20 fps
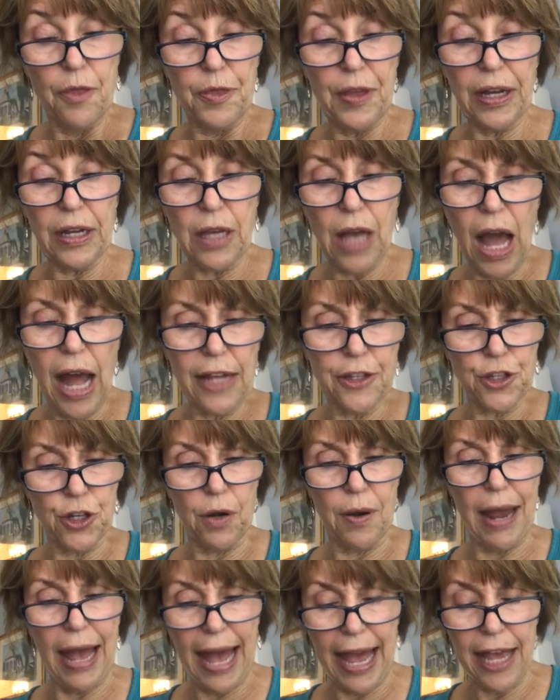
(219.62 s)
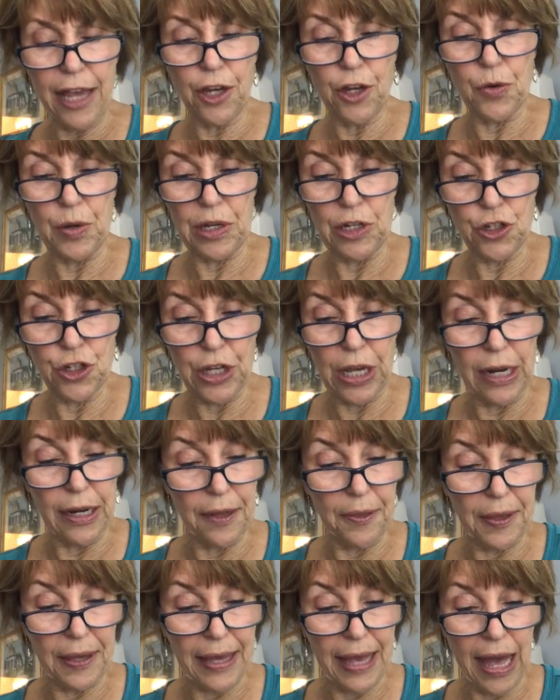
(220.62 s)
The gods are angry,
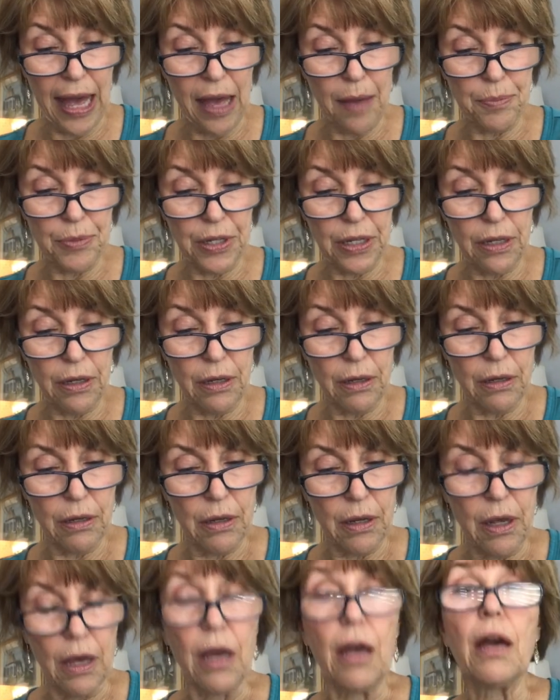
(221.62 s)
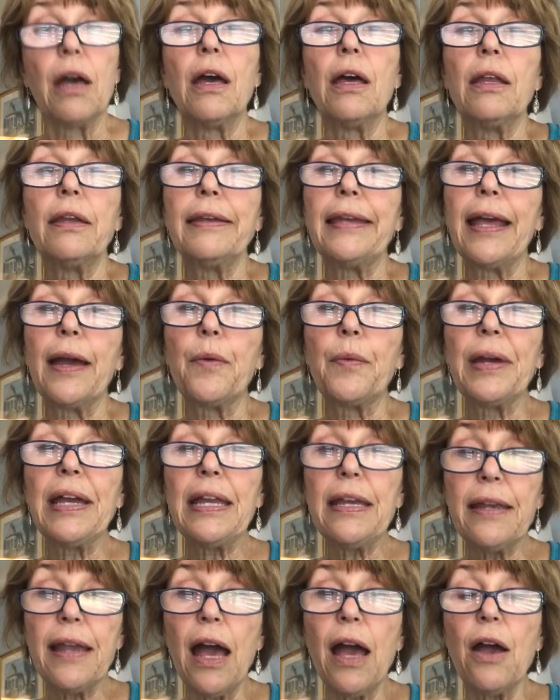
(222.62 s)
shouted the captain. Now we
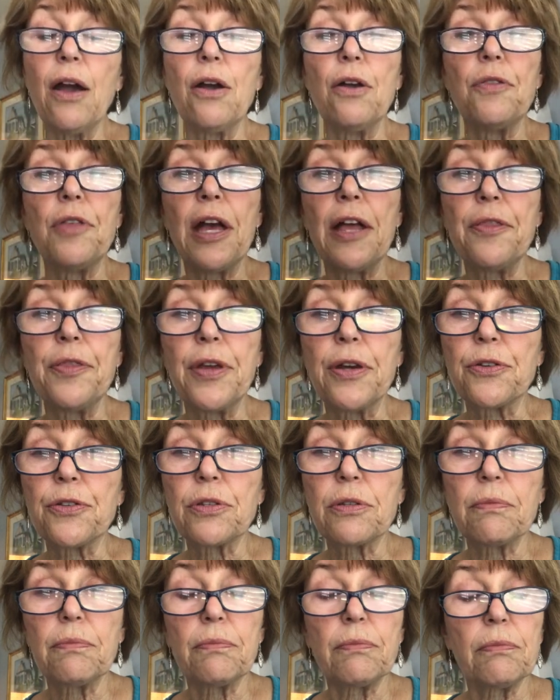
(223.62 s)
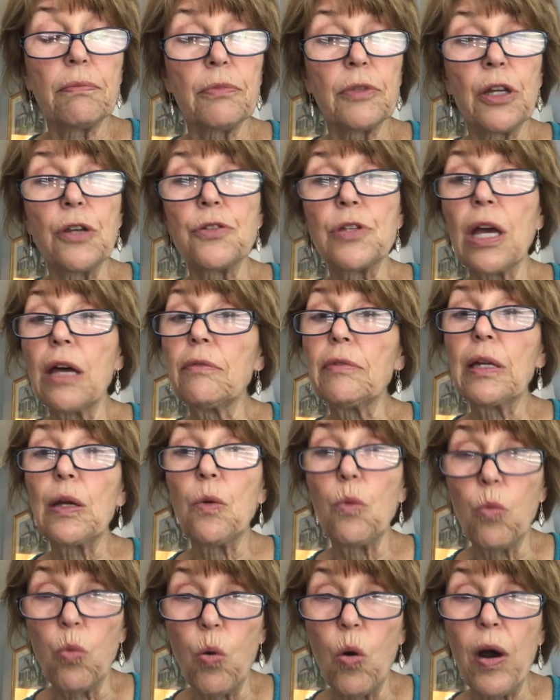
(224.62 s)
know that there's only
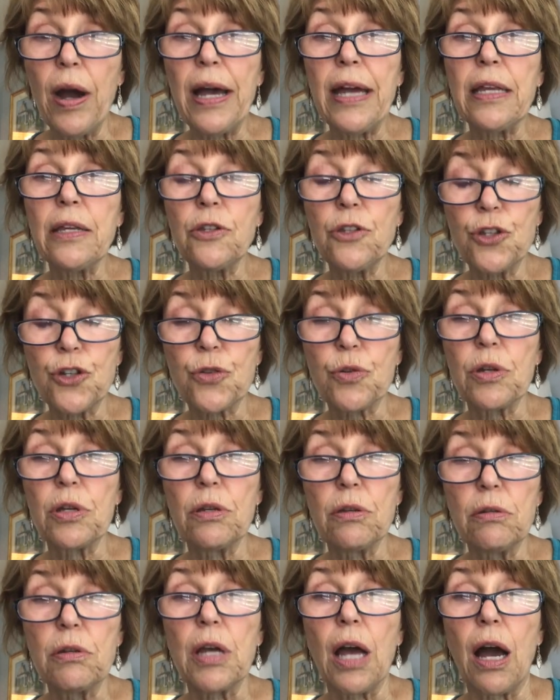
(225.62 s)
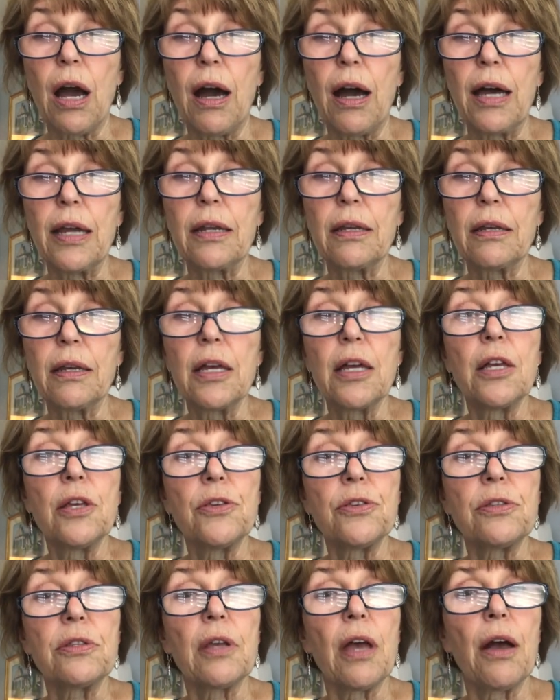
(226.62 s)
one true God.
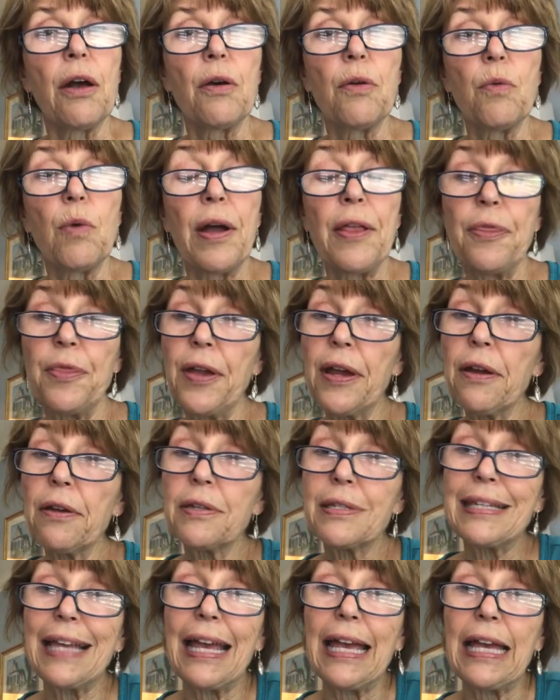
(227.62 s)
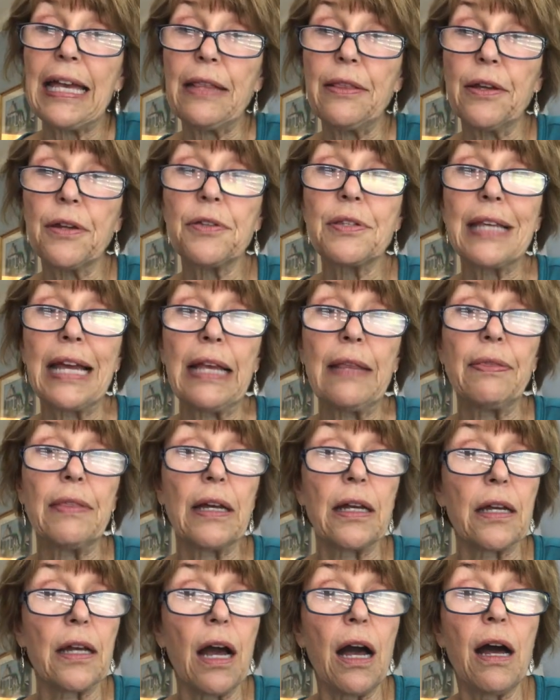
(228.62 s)
So what they're saying
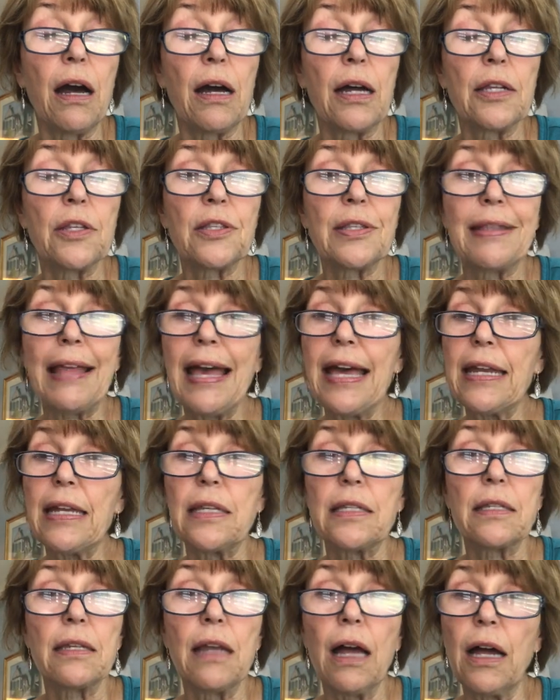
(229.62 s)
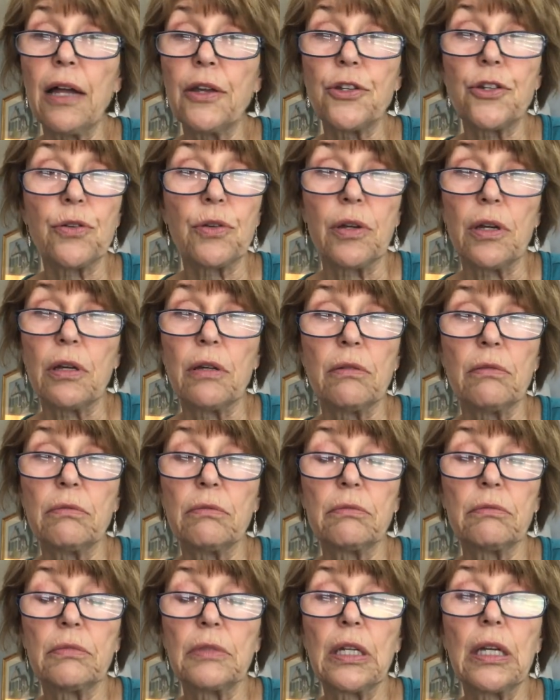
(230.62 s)
the gods, that is not true.
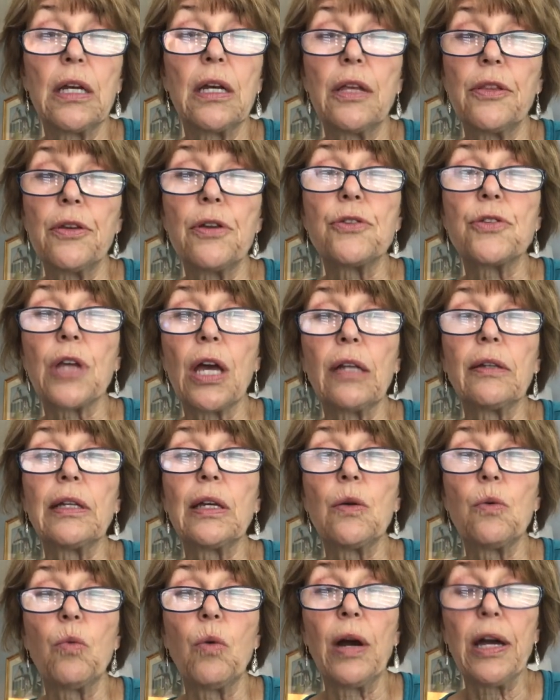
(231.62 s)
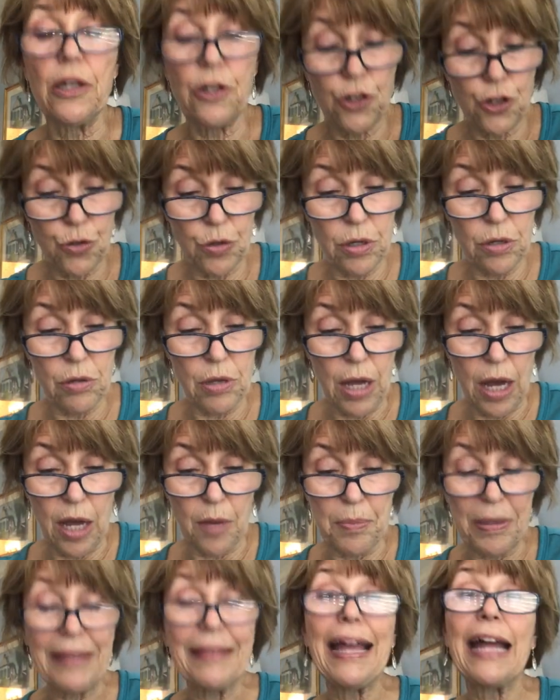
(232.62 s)
There's only one true
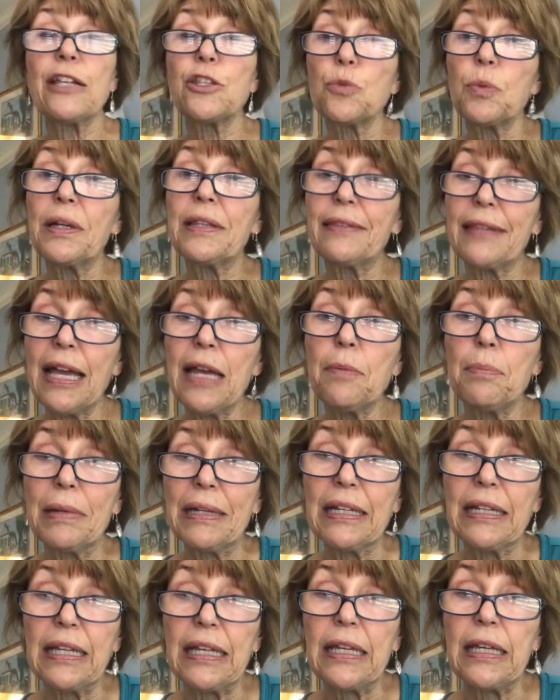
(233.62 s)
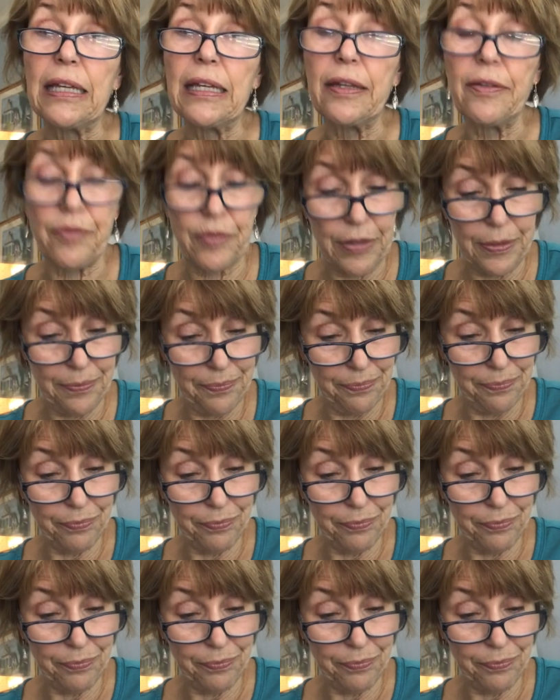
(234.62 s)
God, but that's what they believed.